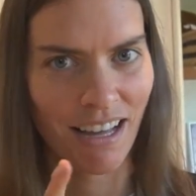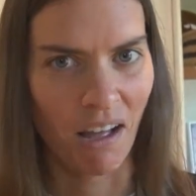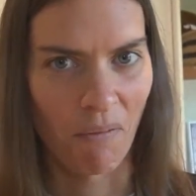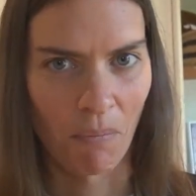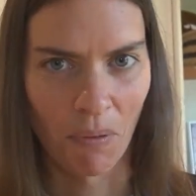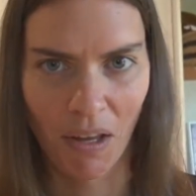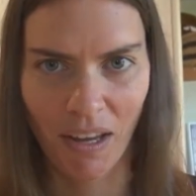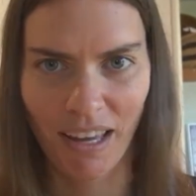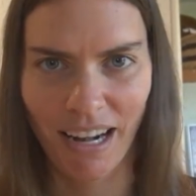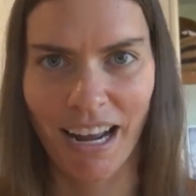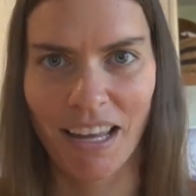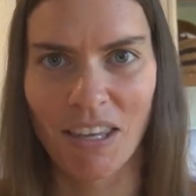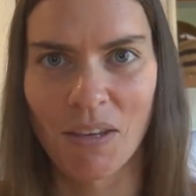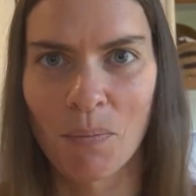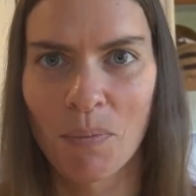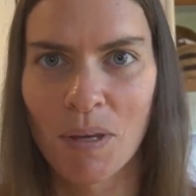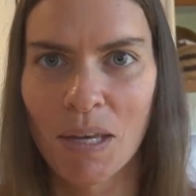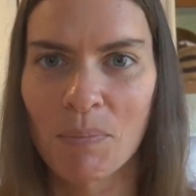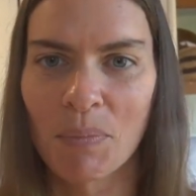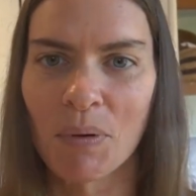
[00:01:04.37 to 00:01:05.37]
I'm looking at
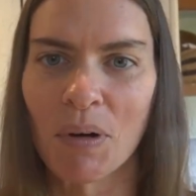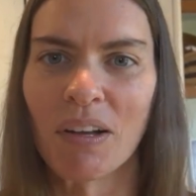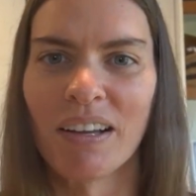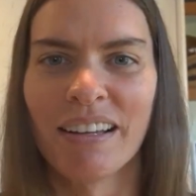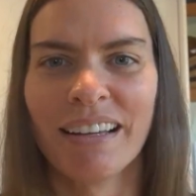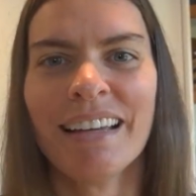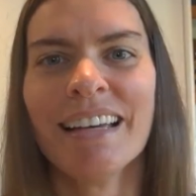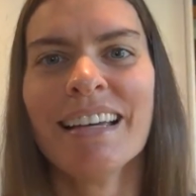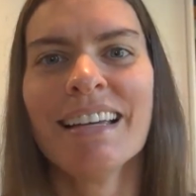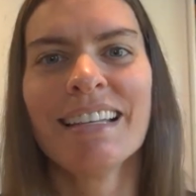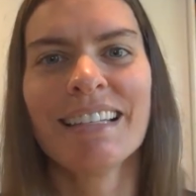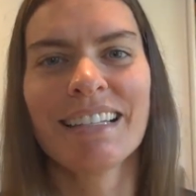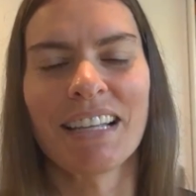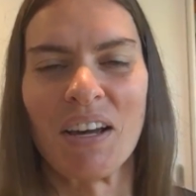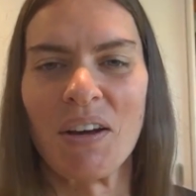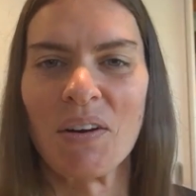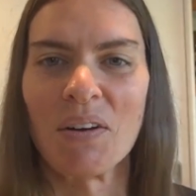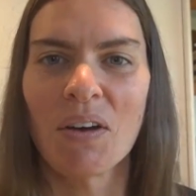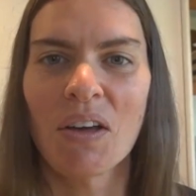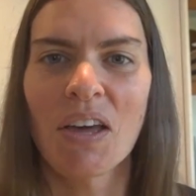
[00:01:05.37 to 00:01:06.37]
you people.
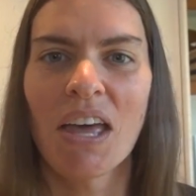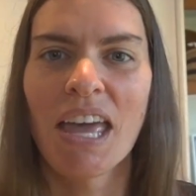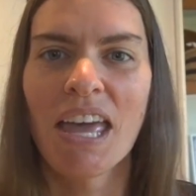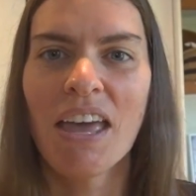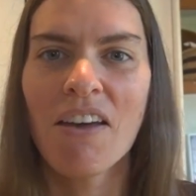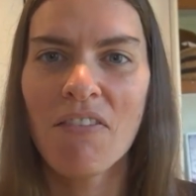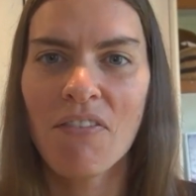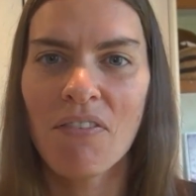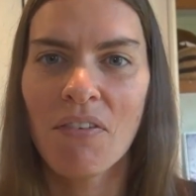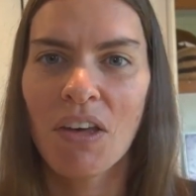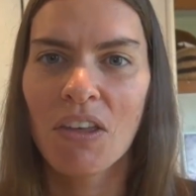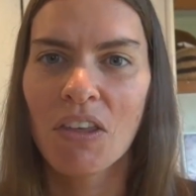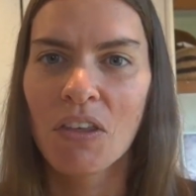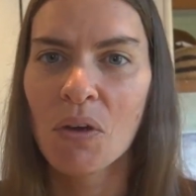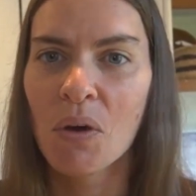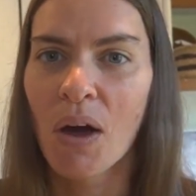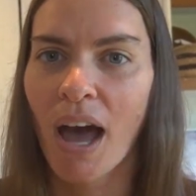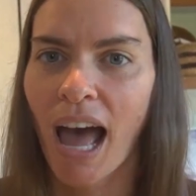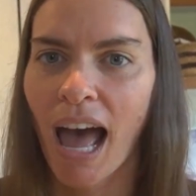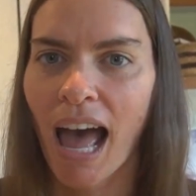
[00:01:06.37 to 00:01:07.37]
So if
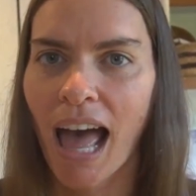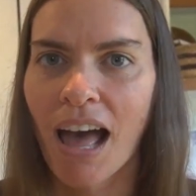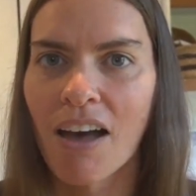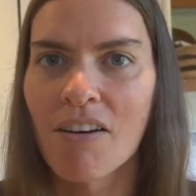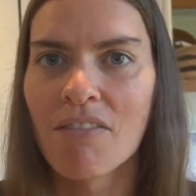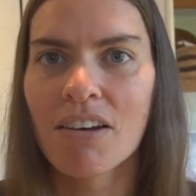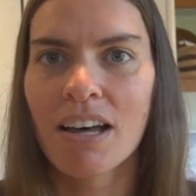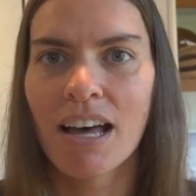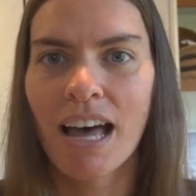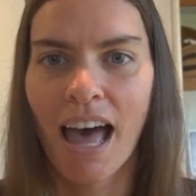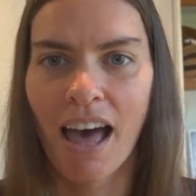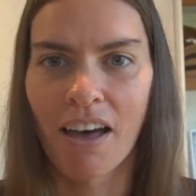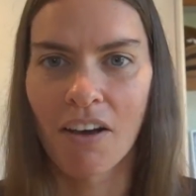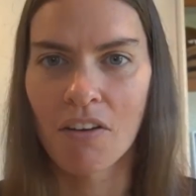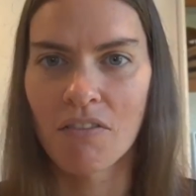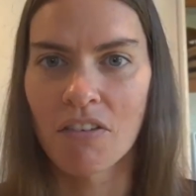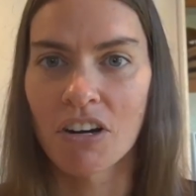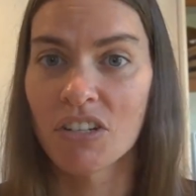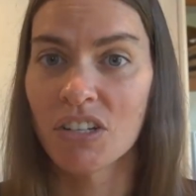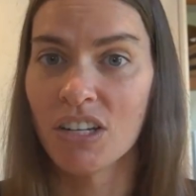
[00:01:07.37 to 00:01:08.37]
you have a
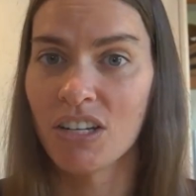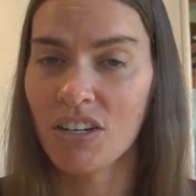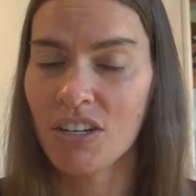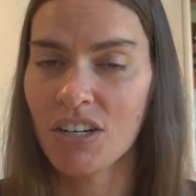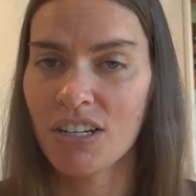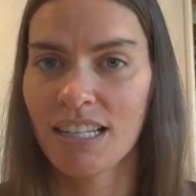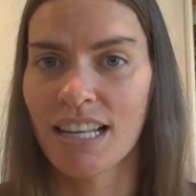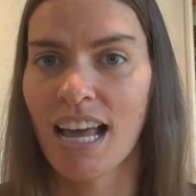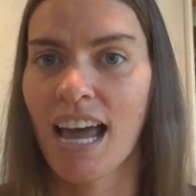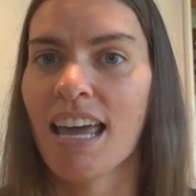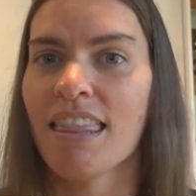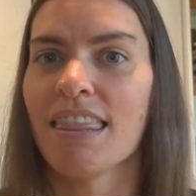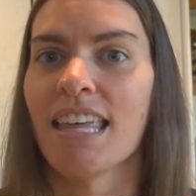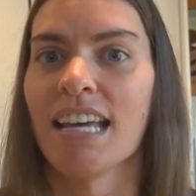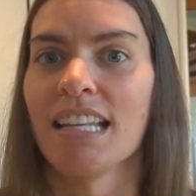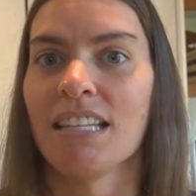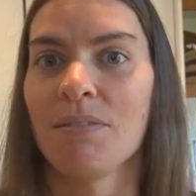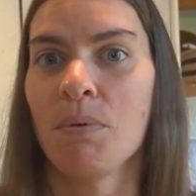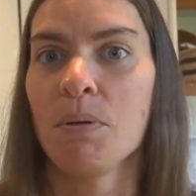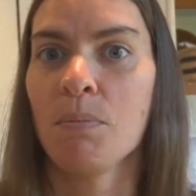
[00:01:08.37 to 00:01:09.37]
conversion in your site
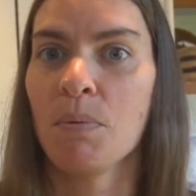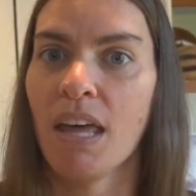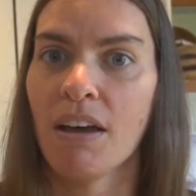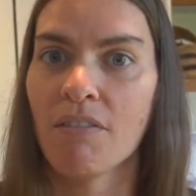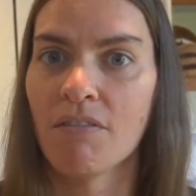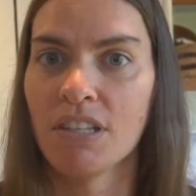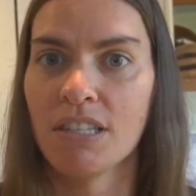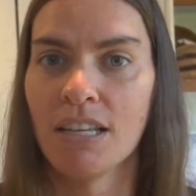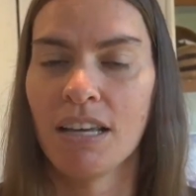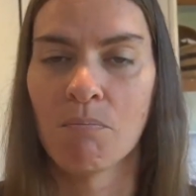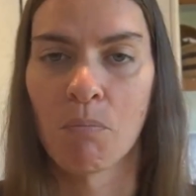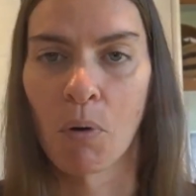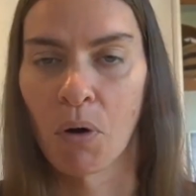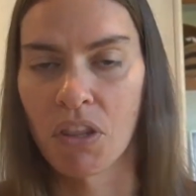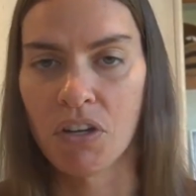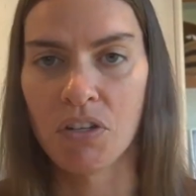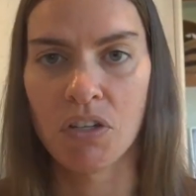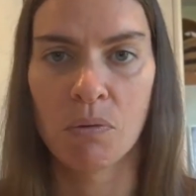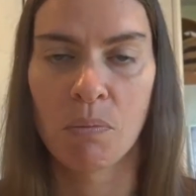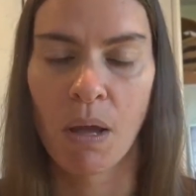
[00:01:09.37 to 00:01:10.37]
that's people that visit
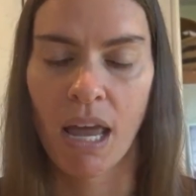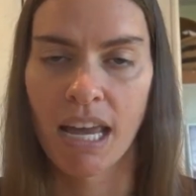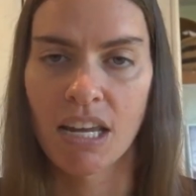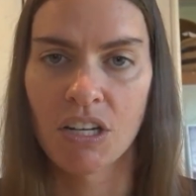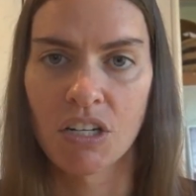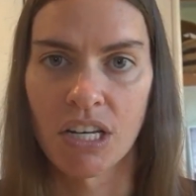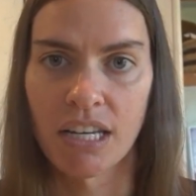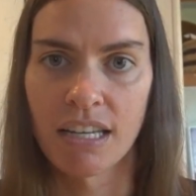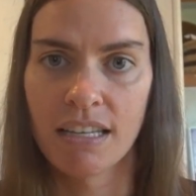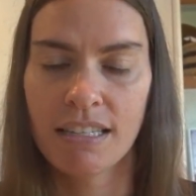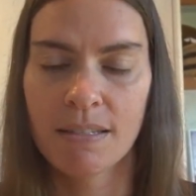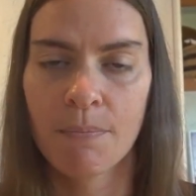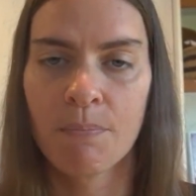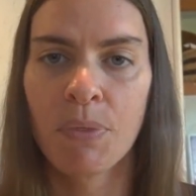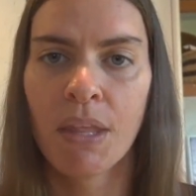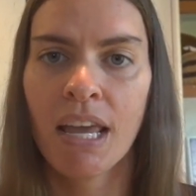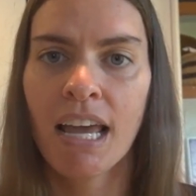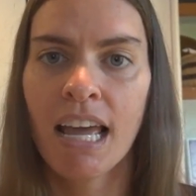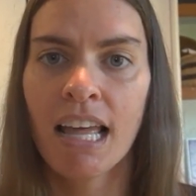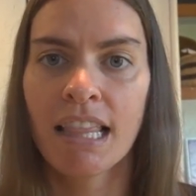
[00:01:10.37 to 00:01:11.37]
more than 2 pages,
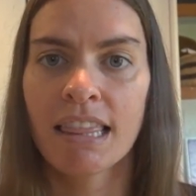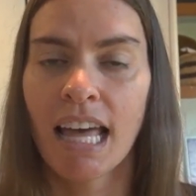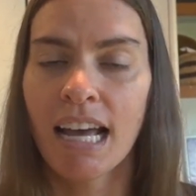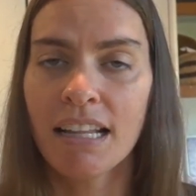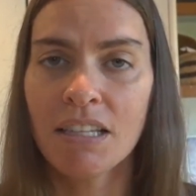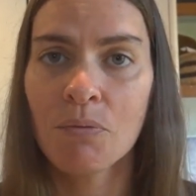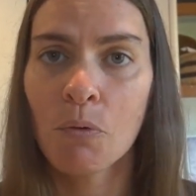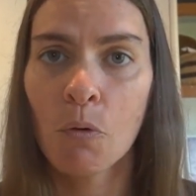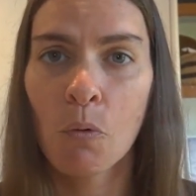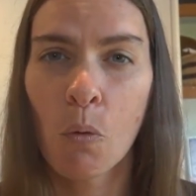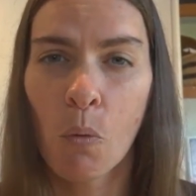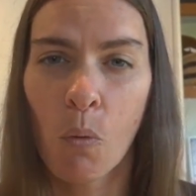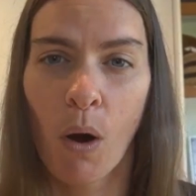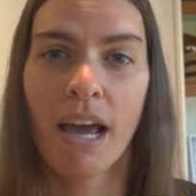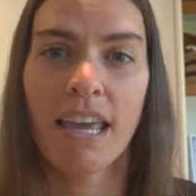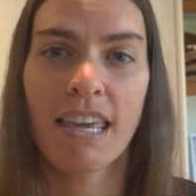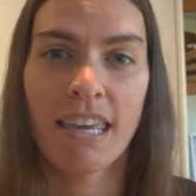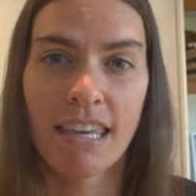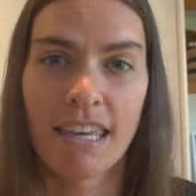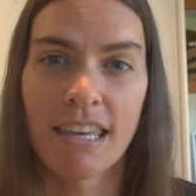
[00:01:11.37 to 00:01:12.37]
that's
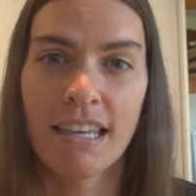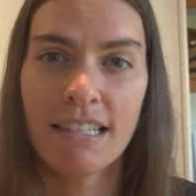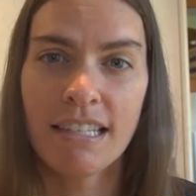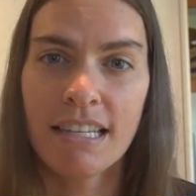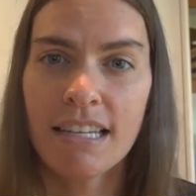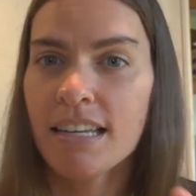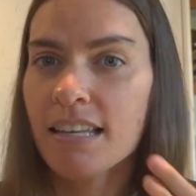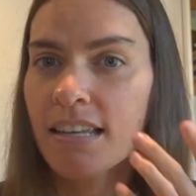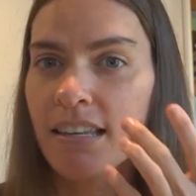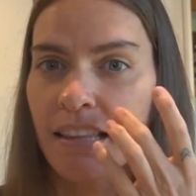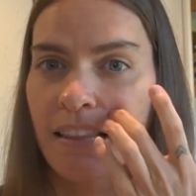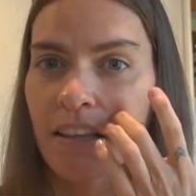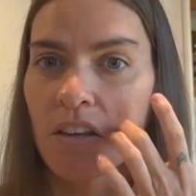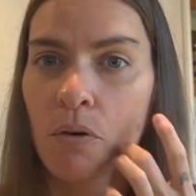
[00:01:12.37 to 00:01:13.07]
quite easy.